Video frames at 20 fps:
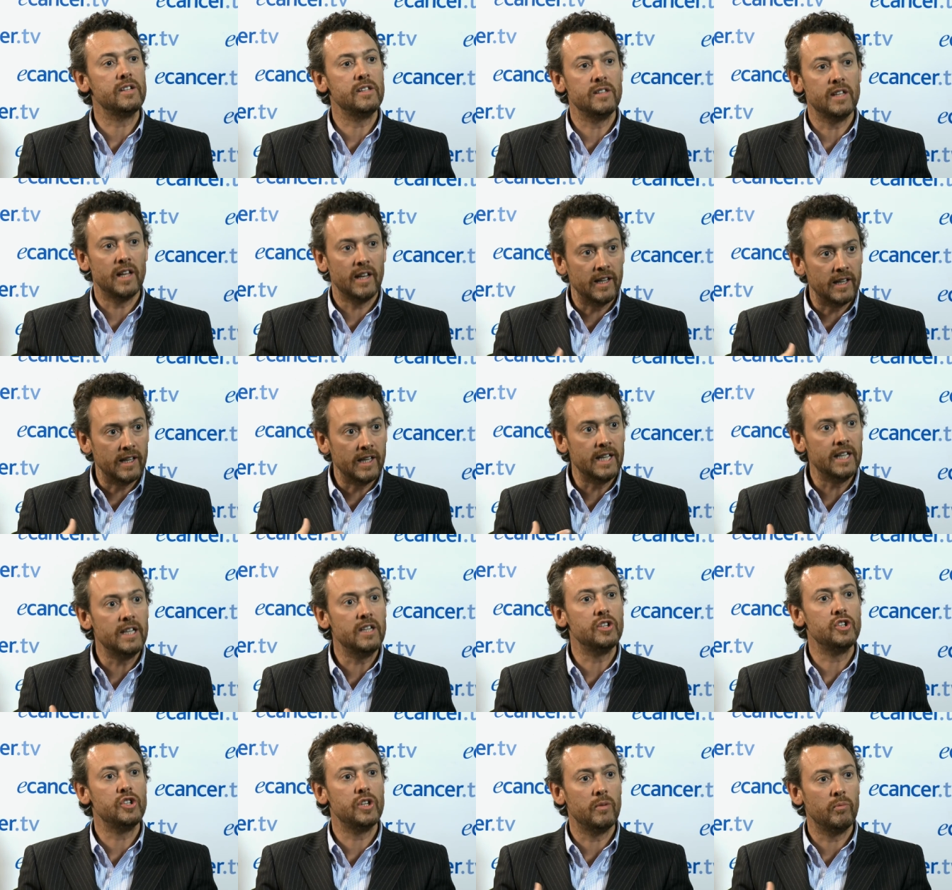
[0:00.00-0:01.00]
in that
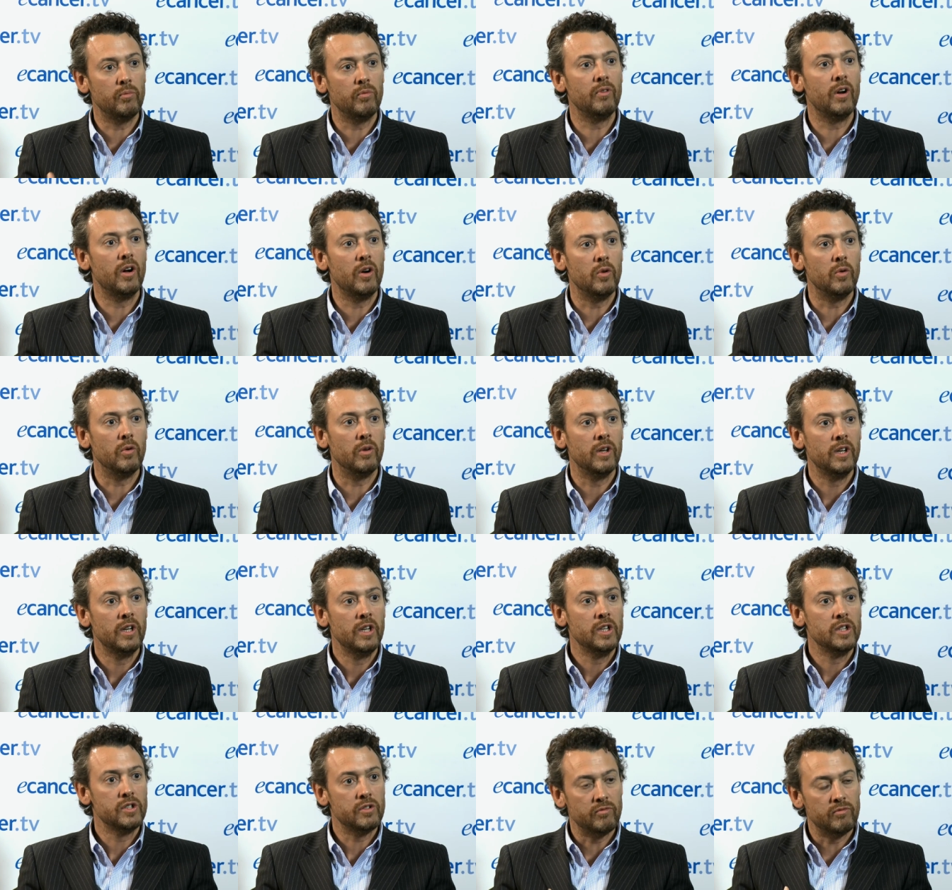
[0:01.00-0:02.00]
leadership role
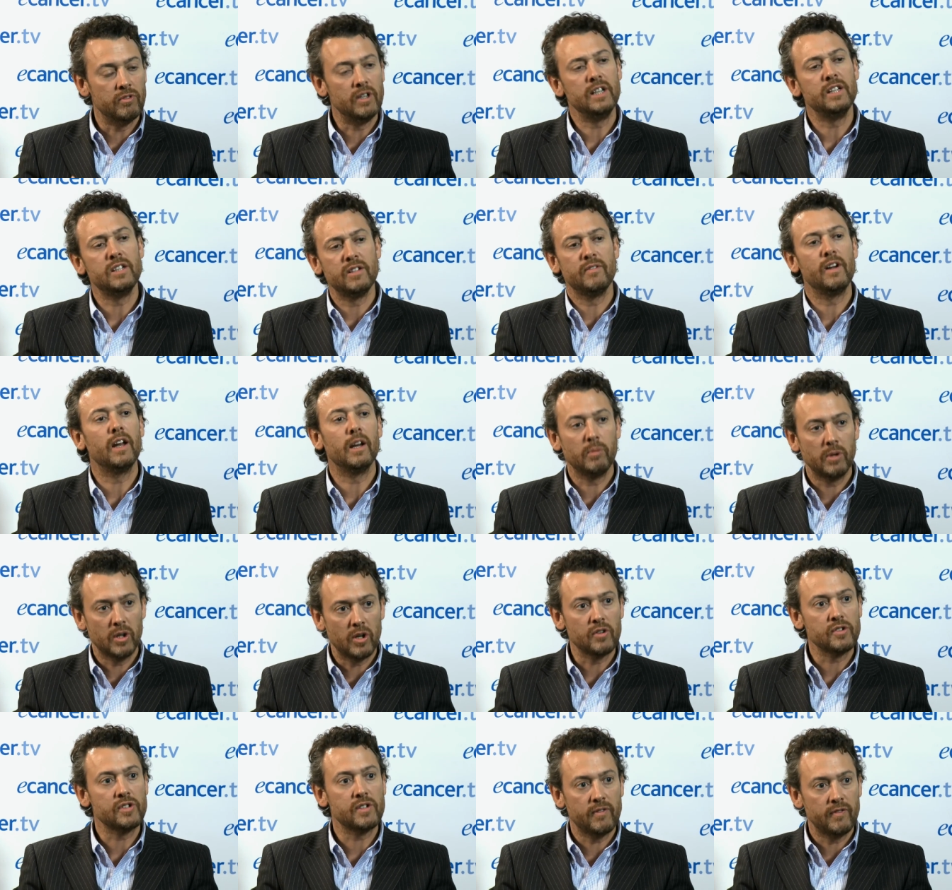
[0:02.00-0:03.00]
to really develop
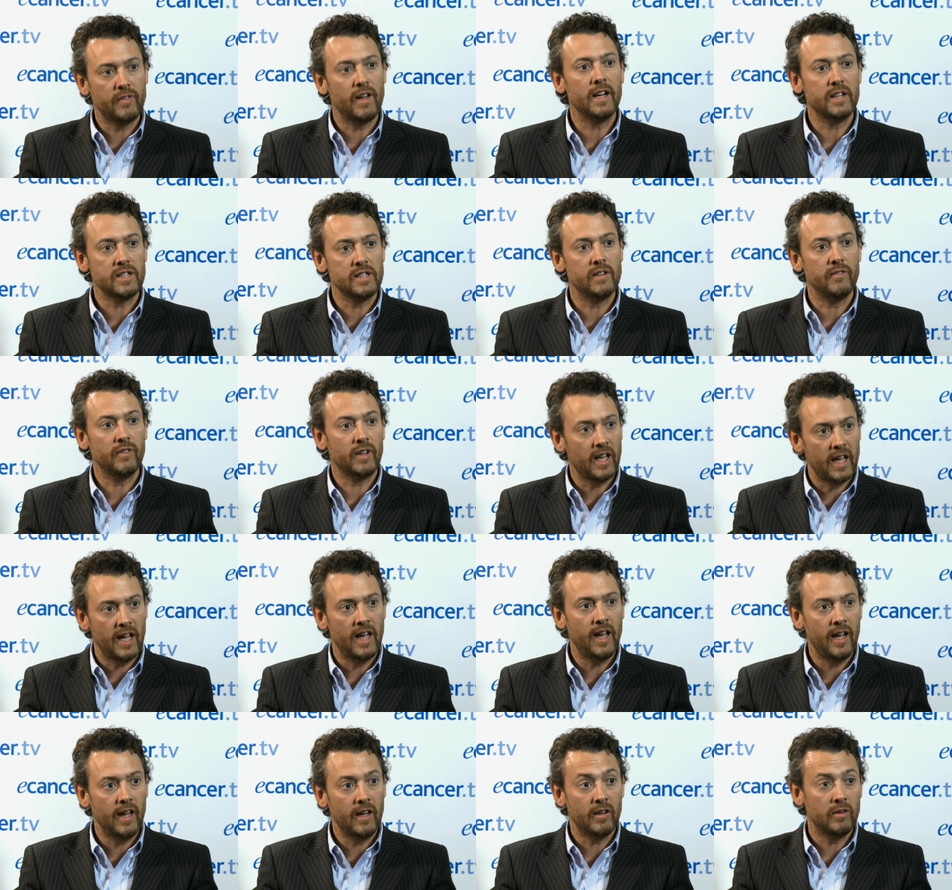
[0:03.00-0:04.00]
cost-effective
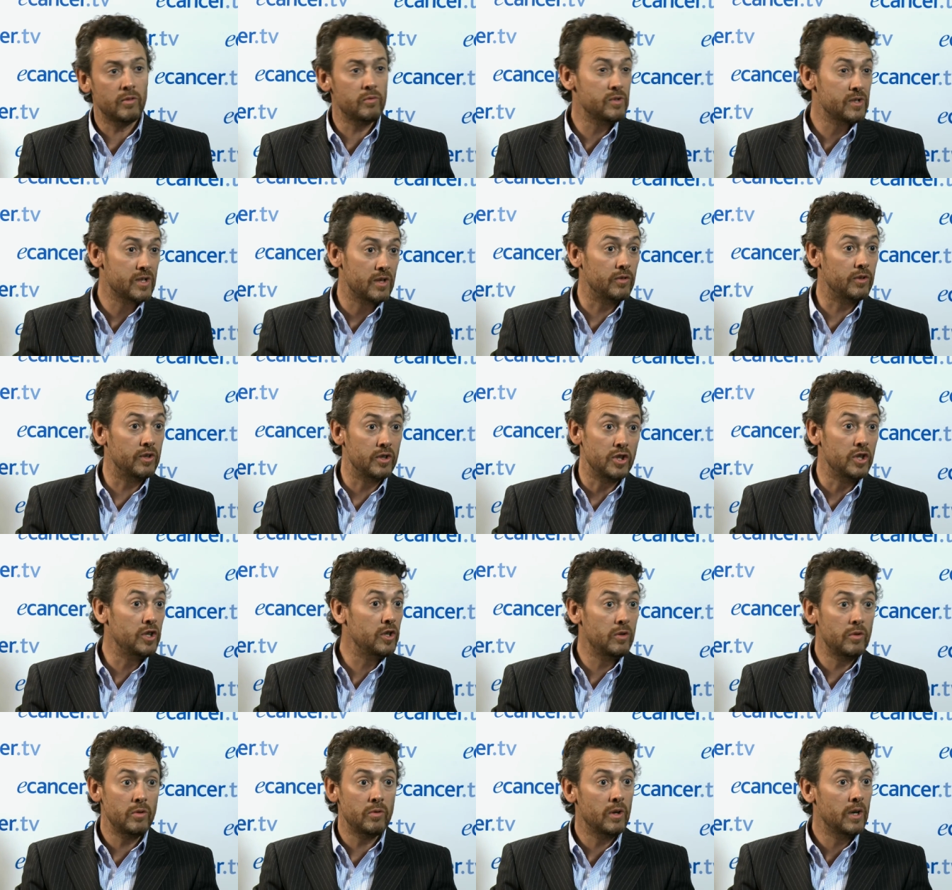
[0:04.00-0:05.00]
care and also the
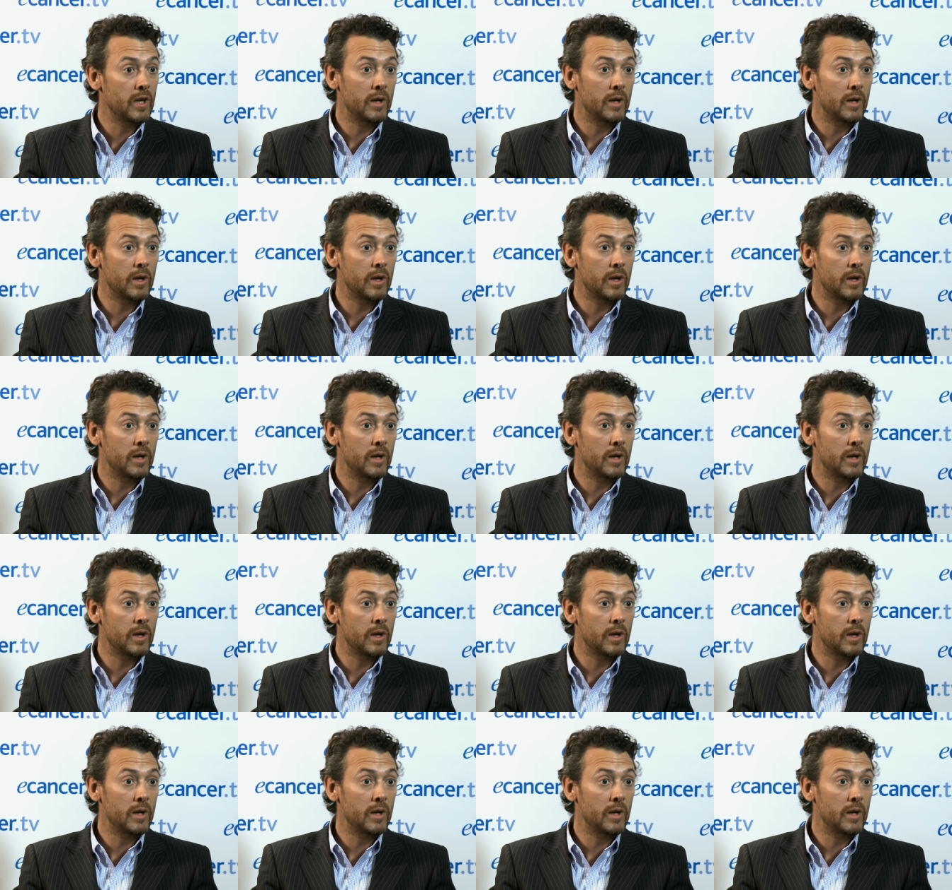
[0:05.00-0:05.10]
new